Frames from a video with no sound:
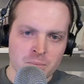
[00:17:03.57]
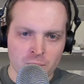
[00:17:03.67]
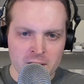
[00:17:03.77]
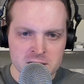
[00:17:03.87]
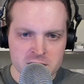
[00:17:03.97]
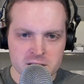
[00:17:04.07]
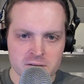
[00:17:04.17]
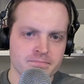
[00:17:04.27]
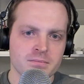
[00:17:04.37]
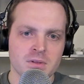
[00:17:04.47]
brings
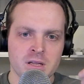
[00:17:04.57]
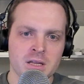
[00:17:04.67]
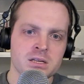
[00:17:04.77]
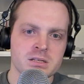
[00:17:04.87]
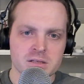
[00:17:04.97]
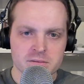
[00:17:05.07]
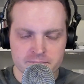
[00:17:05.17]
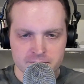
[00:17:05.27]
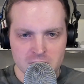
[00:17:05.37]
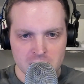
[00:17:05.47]
this
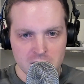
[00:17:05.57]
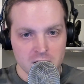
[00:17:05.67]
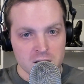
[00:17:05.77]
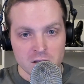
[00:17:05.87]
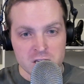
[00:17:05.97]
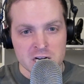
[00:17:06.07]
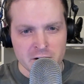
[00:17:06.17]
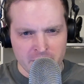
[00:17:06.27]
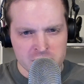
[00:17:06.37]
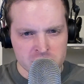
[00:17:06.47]
the
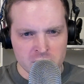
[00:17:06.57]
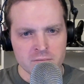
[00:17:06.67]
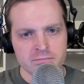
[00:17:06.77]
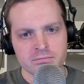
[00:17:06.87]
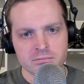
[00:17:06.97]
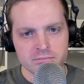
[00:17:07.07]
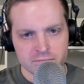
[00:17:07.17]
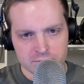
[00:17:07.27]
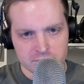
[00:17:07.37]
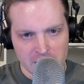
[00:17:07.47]
generation
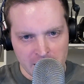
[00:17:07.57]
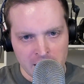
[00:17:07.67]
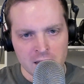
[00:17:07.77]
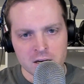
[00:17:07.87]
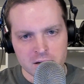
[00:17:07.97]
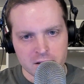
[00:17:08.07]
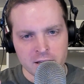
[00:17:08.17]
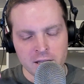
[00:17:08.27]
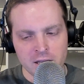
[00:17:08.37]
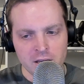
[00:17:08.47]
and
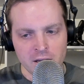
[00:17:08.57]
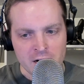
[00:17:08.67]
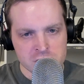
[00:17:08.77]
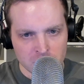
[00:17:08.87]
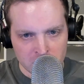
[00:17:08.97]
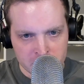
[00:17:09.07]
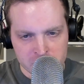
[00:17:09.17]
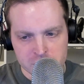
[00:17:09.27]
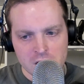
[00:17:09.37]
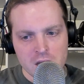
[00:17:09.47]
the irrational
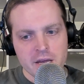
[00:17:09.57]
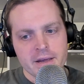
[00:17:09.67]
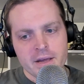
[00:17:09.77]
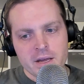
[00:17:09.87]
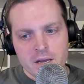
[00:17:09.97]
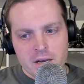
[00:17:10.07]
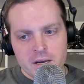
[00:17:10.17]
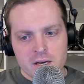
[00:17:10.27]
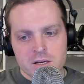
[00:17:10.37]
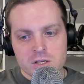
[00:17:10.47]
numbers.
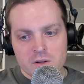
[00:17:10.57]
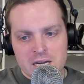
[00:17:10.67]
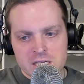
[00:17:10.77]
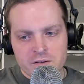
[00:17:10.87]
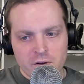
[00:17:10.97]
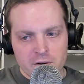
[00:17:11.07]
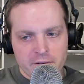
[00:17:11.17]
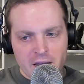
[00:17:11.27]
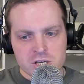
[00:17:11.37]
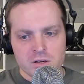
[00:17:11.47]
So that's it for the
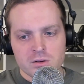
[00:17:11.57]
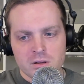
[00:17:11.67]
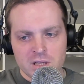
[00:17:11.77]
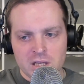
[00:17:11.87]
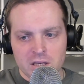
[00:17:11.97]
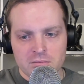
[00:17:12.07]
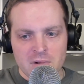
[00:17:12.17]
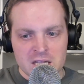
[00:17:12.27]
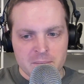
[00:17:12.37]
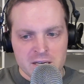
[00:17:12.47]
reaction to the
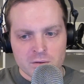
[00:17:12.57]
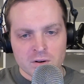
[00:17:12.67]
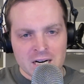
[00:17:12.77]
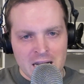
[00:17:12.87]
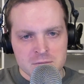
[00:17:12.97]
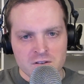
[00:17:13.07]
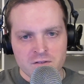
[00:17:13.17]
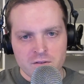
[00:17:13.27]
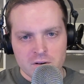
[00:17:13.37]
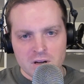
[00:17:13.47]
mathematical claims of
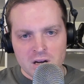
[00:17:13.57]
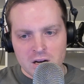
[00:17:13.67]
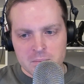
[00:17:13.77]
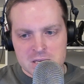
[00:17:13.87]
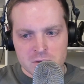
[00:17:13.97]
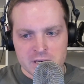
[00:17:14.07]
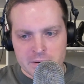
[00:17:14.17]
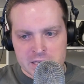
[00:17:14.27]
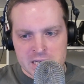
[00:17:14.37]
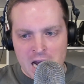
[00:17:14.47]
Mr.
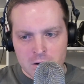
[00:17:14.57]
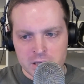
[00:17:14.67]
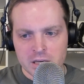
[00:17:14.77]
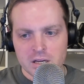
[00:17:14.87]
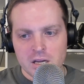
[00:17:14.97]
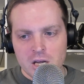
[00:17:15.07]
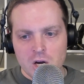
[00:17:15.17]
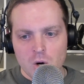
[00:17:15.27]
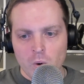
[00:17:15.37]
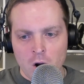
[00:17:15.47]
Terrence Howard.
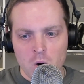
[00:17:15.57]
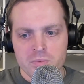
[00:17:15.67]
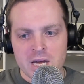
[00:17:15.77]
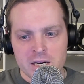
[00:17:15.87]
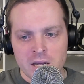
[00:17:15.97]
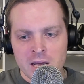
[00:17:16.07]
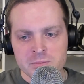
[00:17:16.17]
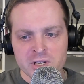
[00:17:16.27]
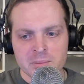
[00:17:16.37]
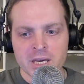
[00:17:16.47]
We hope that his
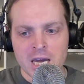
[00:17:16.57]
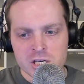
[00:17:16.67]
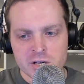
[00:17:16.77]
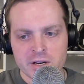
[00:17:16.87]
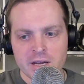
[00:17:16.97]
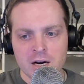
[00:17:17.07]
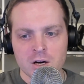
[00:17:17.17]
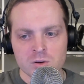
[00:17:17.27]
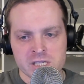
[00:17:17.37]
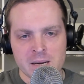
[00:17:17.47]
multiplication and
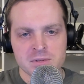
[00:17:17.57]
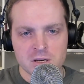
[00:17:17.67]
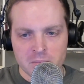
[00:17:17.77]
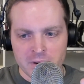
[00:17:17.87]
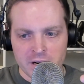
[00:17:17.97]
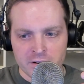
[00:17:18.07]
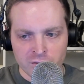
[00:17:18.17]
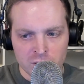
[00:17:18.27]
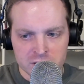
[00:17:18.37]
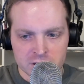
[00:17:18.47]
concepts bear
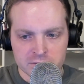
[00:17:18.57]
fruit.